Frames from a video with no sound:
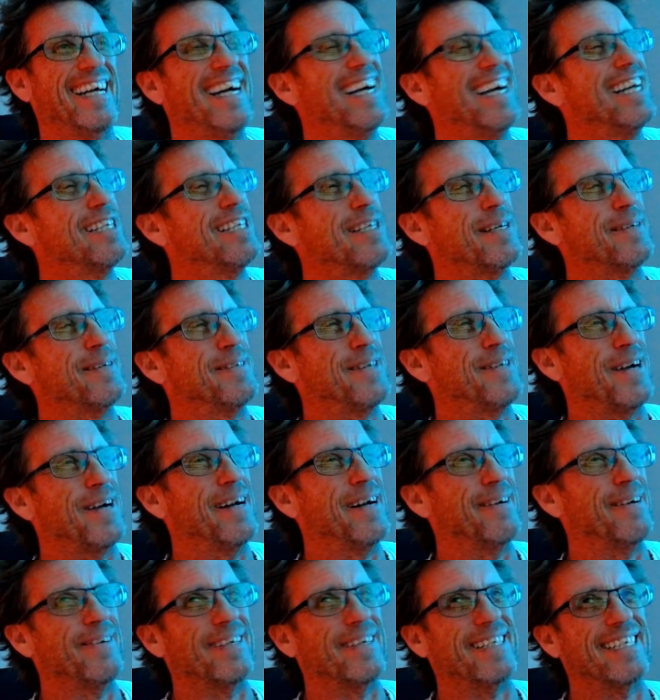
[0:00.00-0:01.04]
So try to
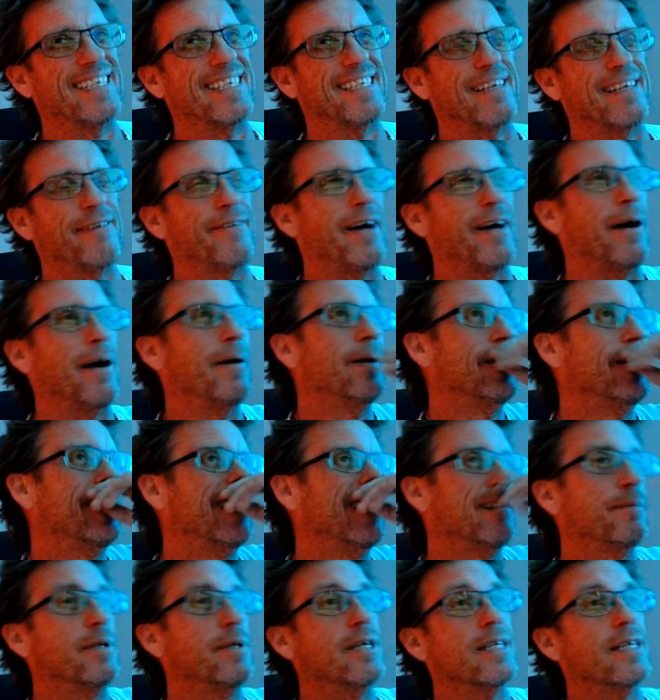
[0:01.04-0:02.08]
work this stuff out.
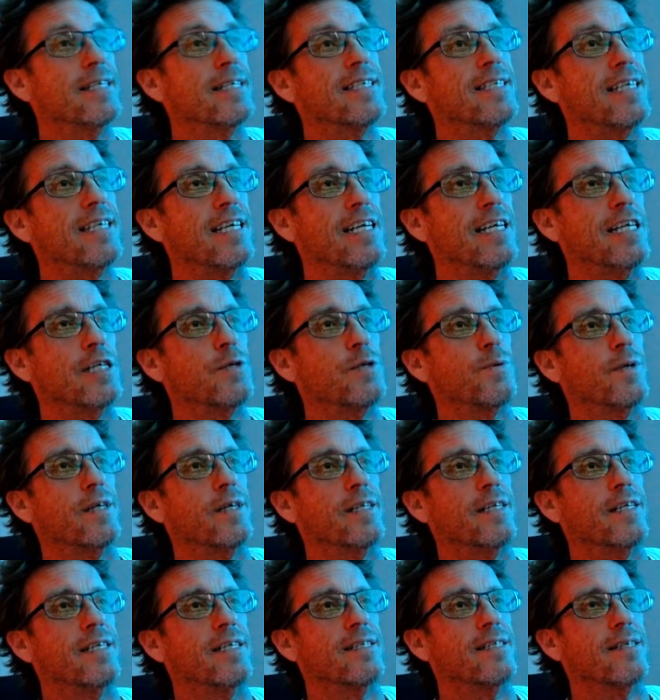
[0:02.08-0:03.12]
But you can see each one of
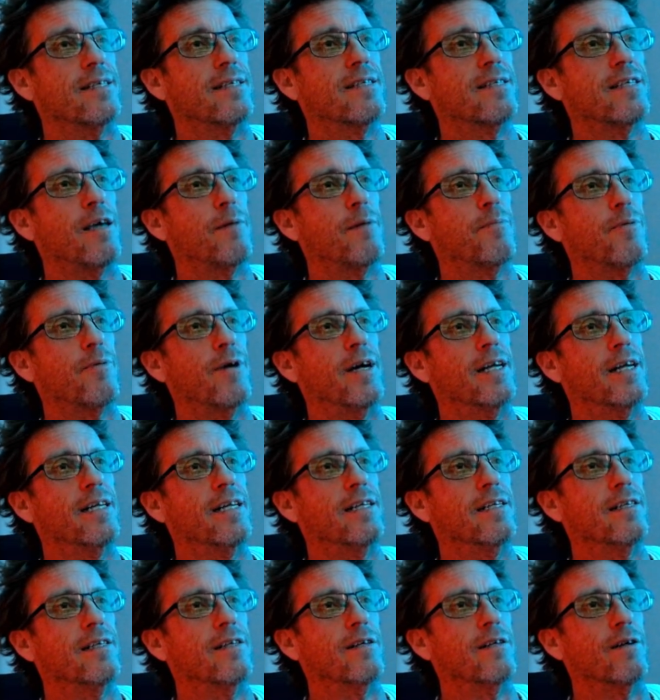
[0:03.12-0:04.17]
these is separated
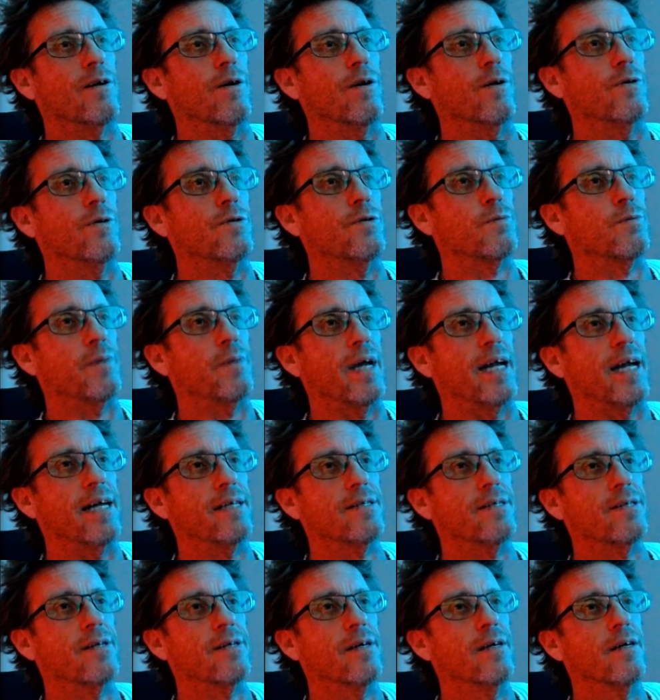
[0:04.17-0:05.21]
in their own
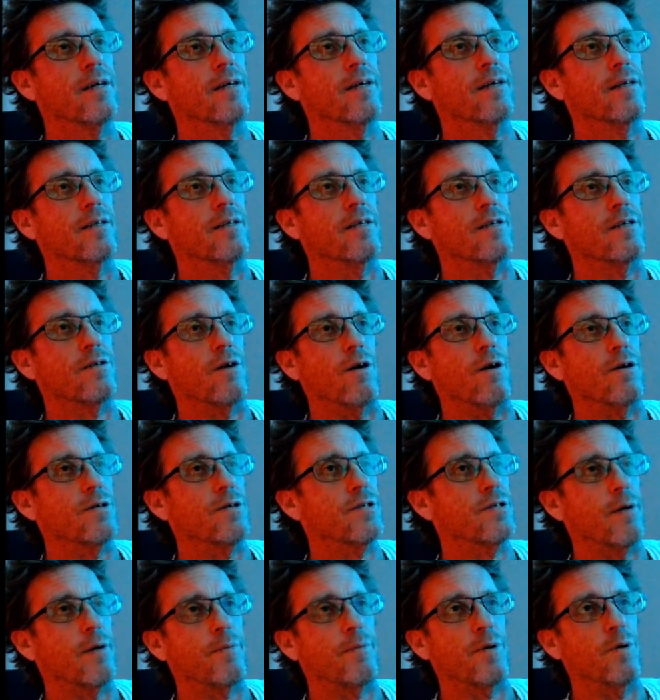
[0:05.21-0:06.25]
space. These are all
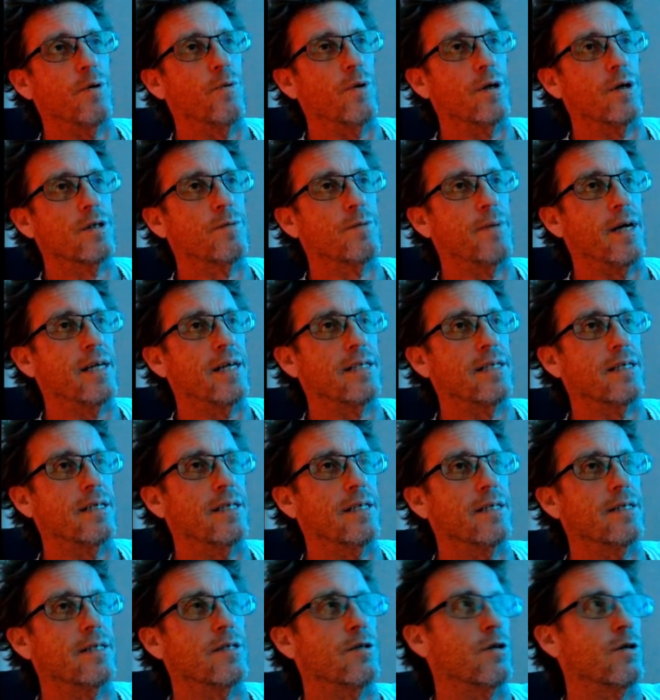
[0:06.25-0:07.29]
separate
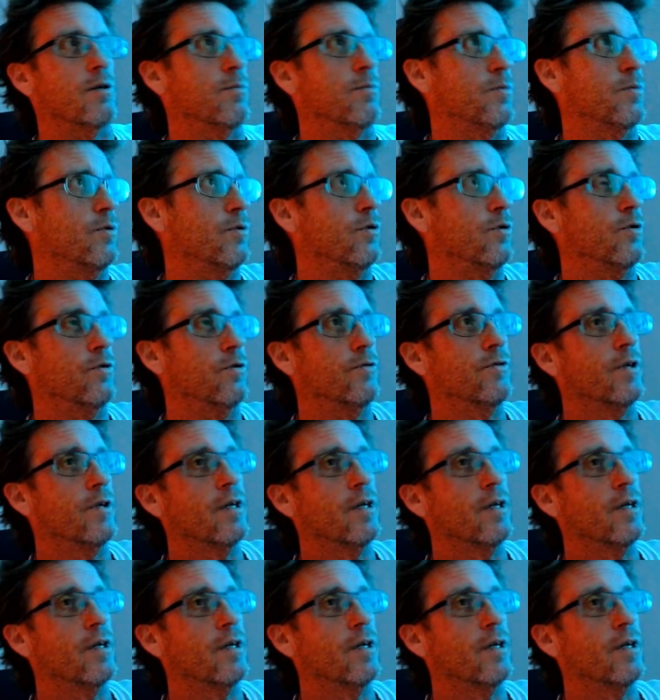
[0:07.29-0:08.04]
workspaces. You can move.